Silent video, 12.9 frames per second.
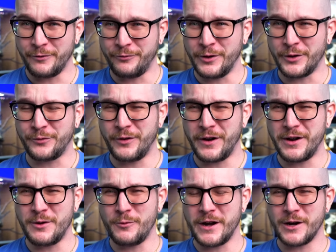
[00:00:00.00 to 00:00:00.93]
it feels
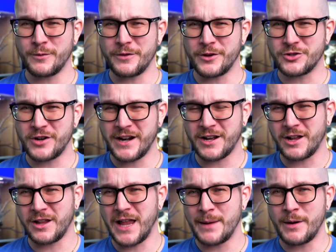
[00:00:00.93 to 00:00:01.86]
very weird when they're trying to
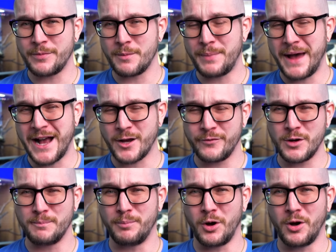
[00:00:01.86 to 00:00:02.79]
climb up the back of
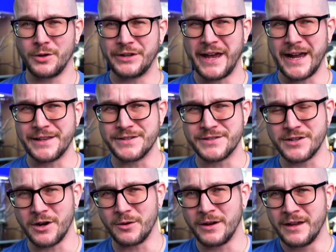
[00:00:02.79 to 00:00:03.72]
your bald head.
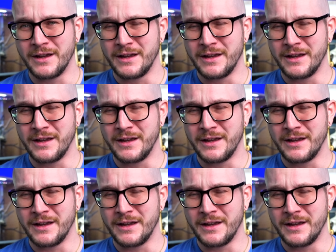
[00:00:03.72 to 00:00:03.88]
So,